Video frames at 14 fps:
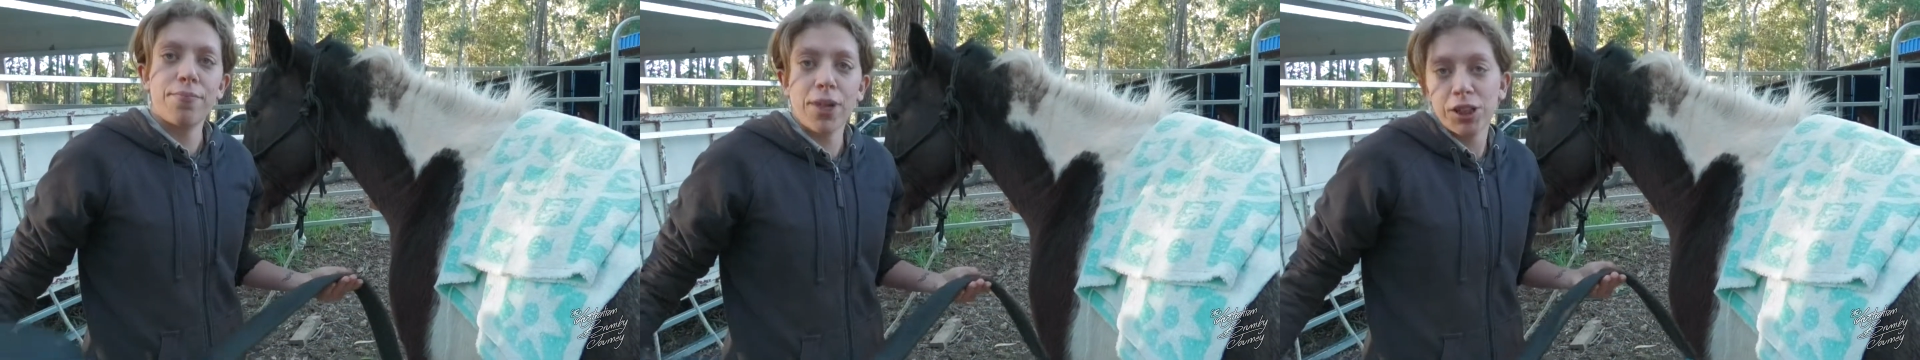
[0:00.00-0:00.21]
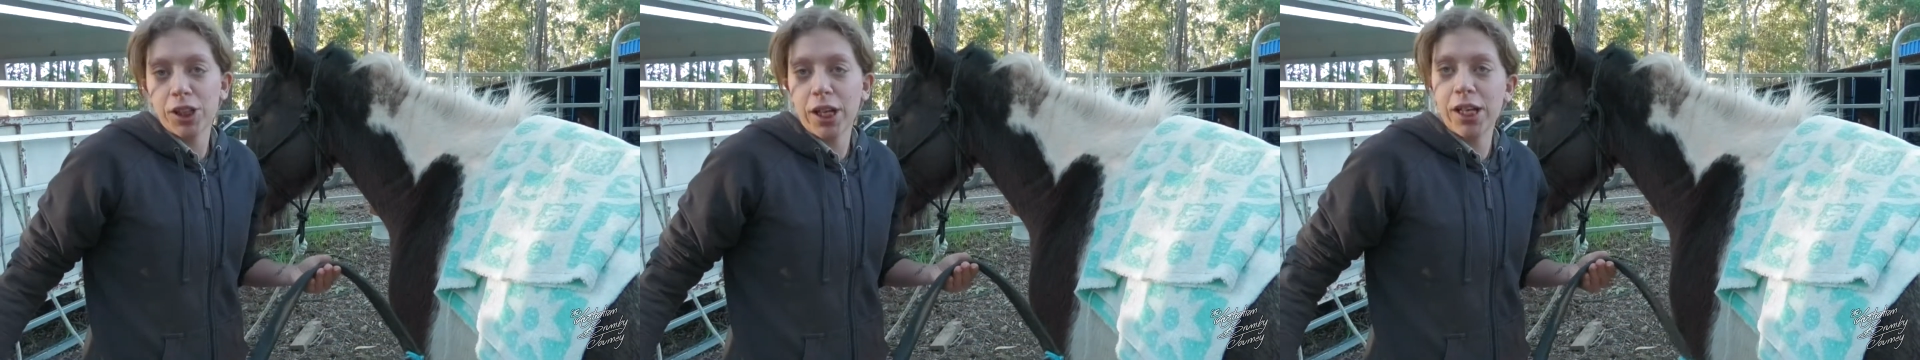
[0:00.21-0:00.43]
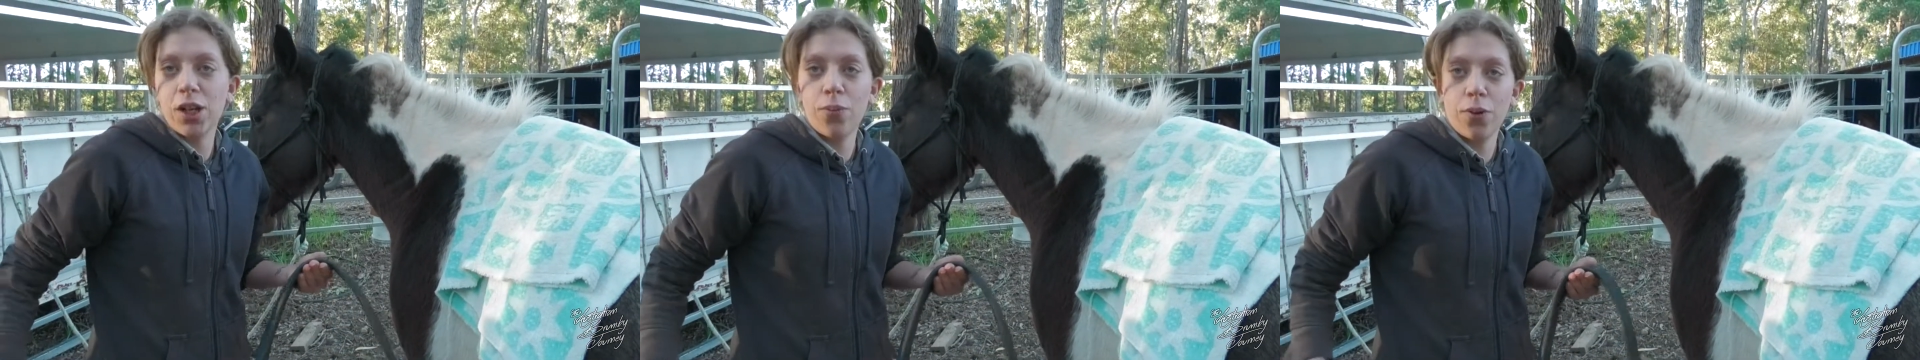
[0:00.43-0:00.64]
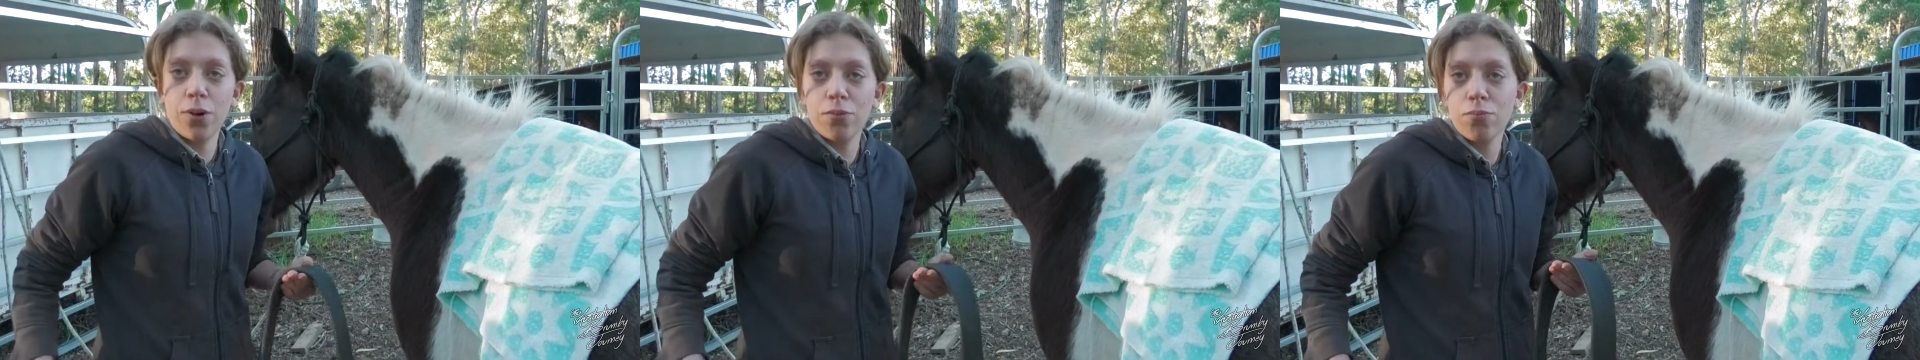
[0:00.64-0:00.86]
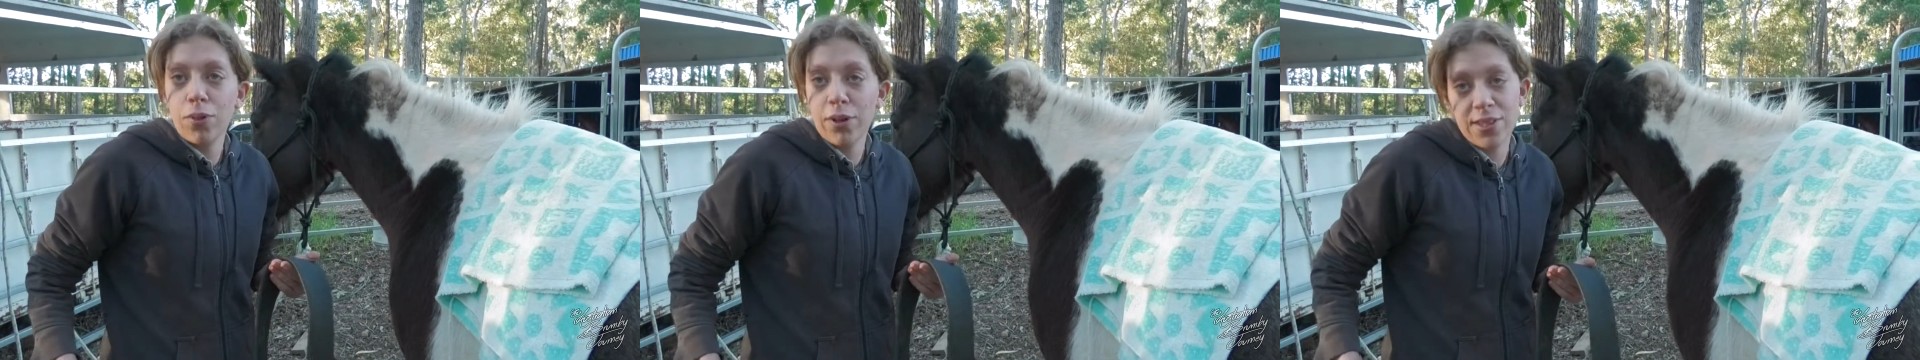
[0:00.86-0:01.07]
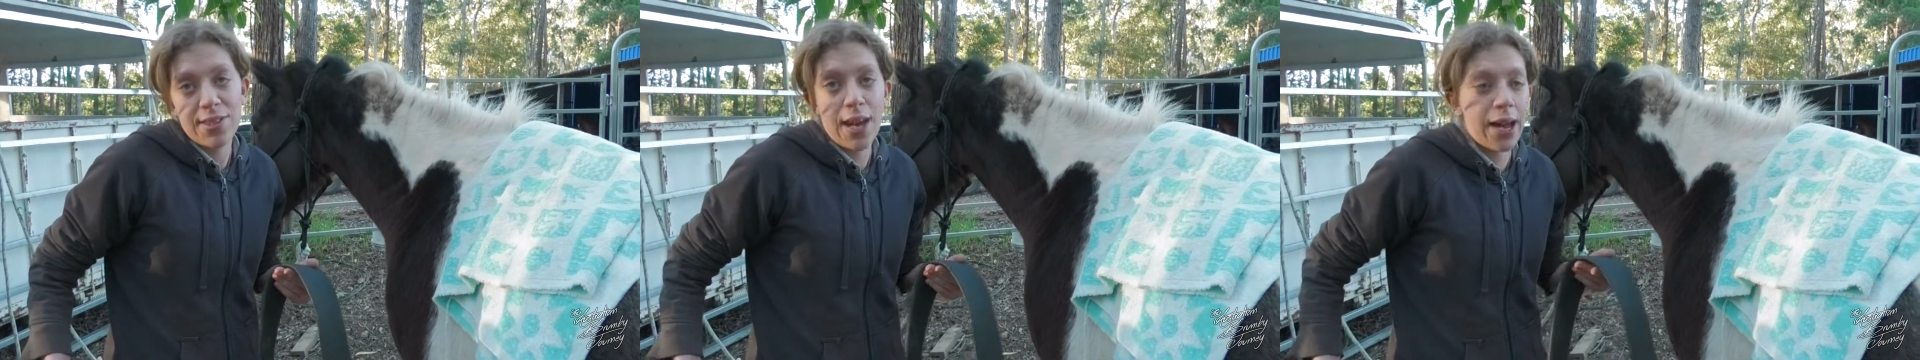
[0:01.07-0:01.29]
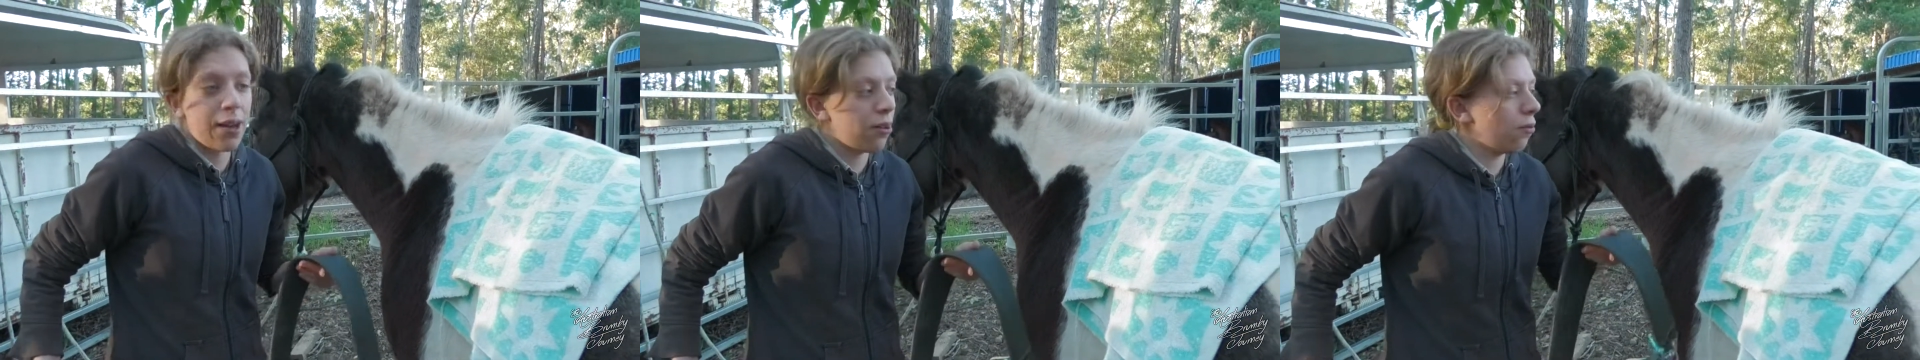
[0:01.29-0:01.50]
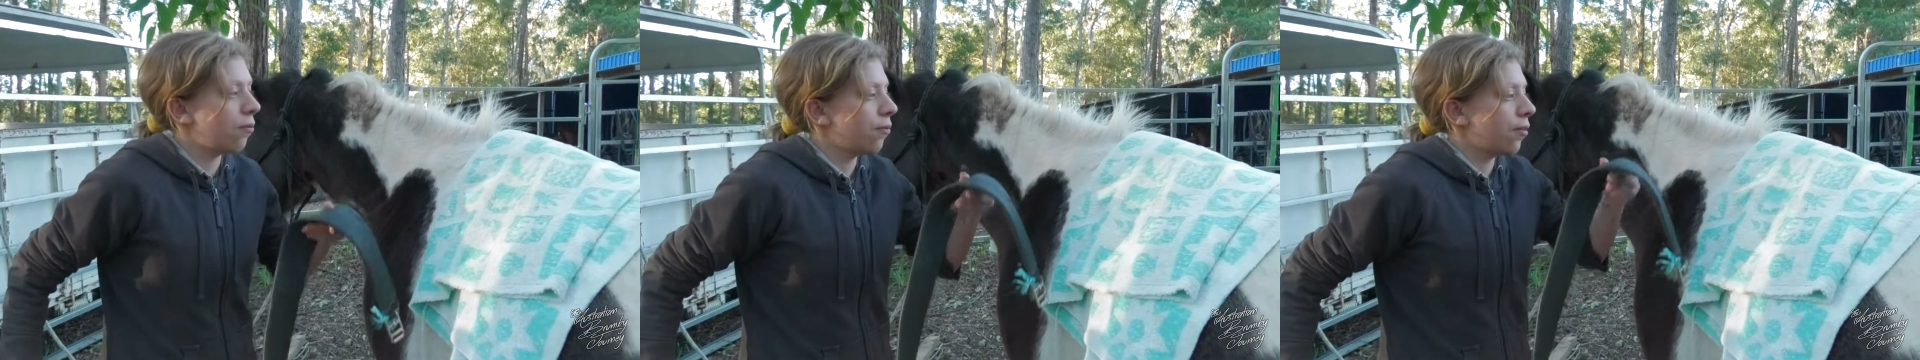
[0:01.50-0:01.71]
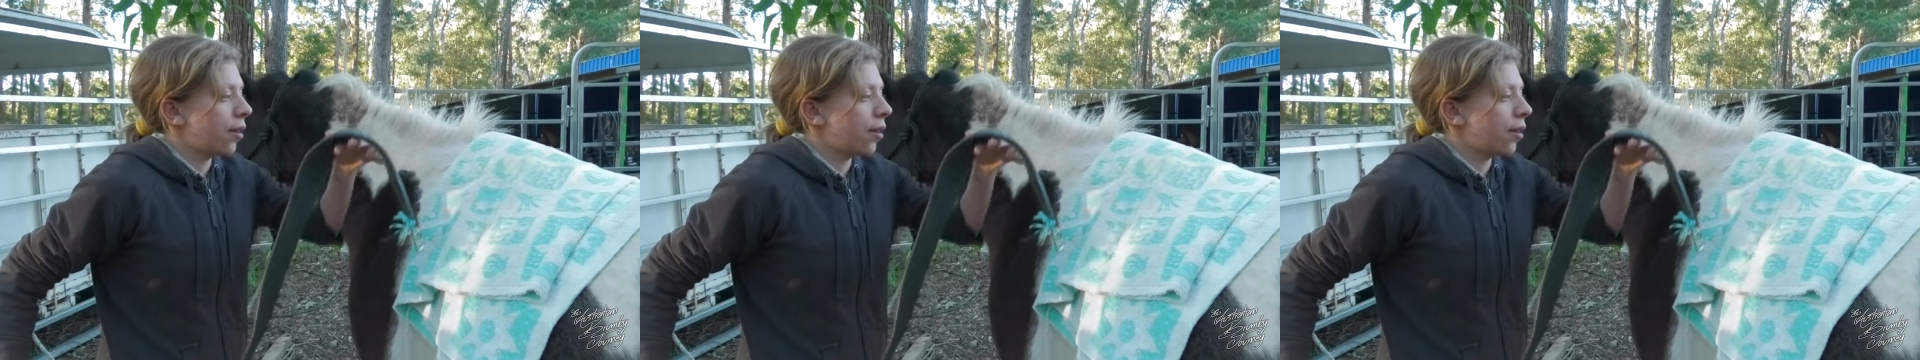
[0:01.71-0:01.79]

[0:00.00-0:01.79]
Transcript: much like you would with the saddle